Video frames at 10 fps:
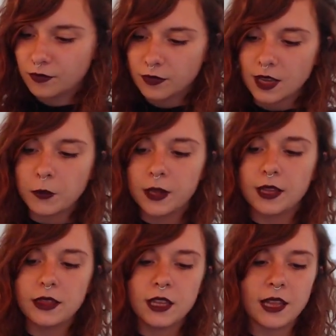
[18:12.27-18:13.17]
And we
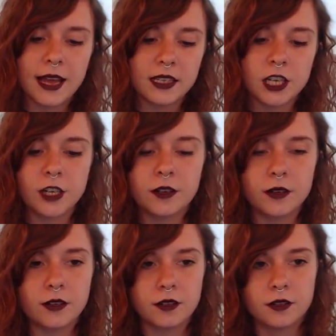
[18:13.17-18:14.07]
lit the lantern
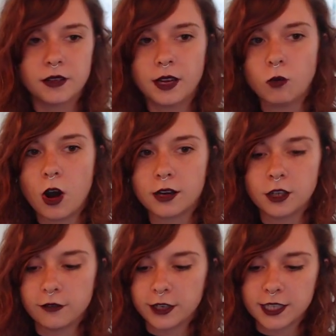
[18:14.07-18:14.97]
and walked
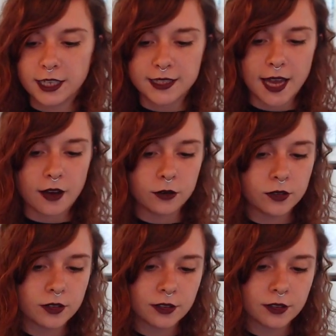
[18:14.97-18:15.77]
over to his house.